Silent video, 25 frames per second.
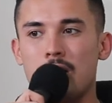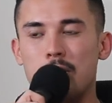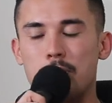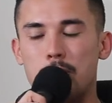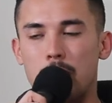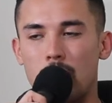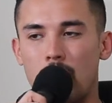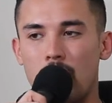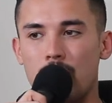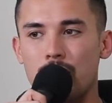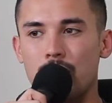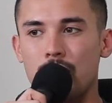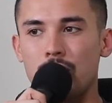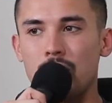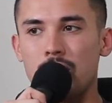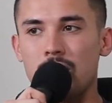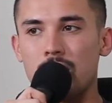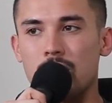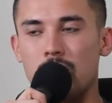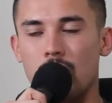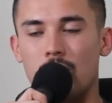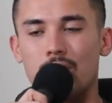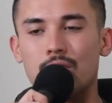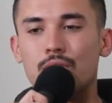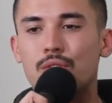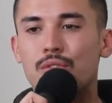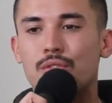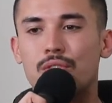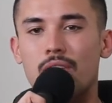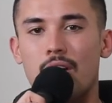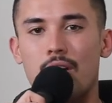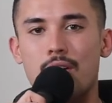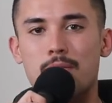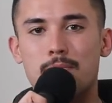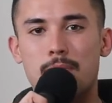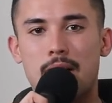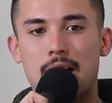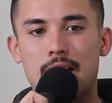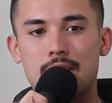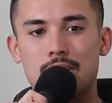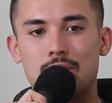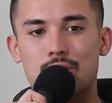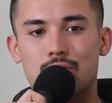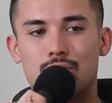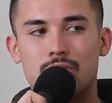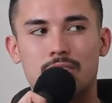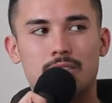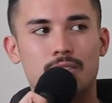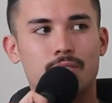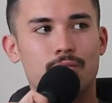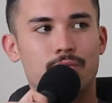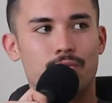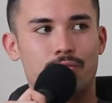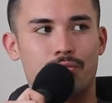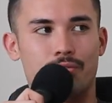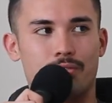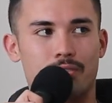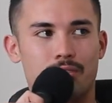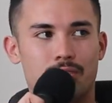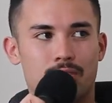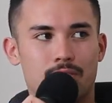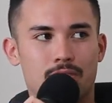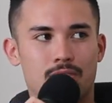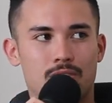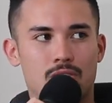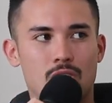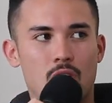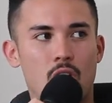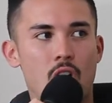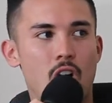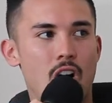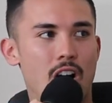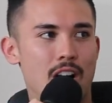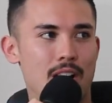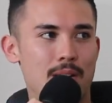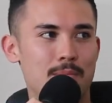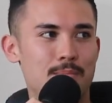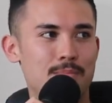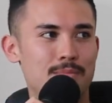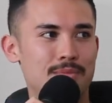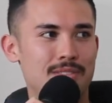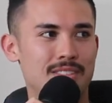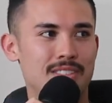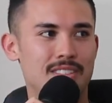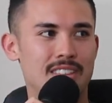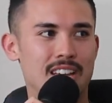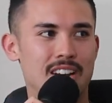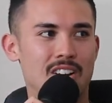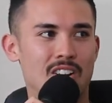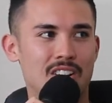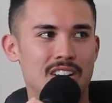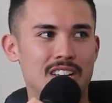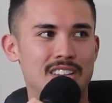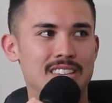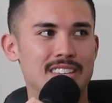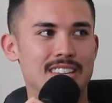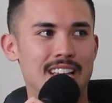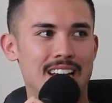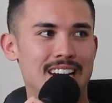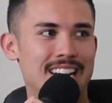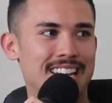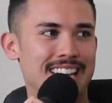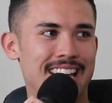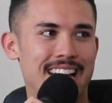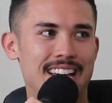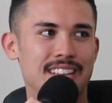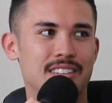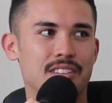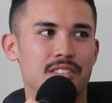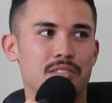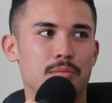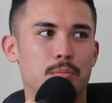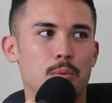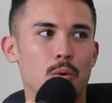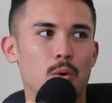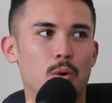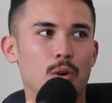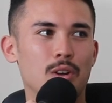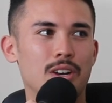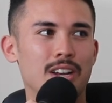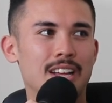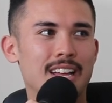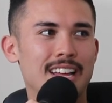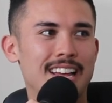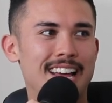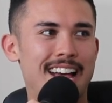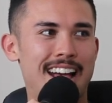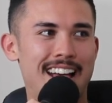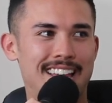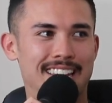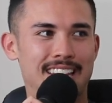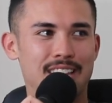Yep. But I've only got so much time that I can dedicate to sport, yep.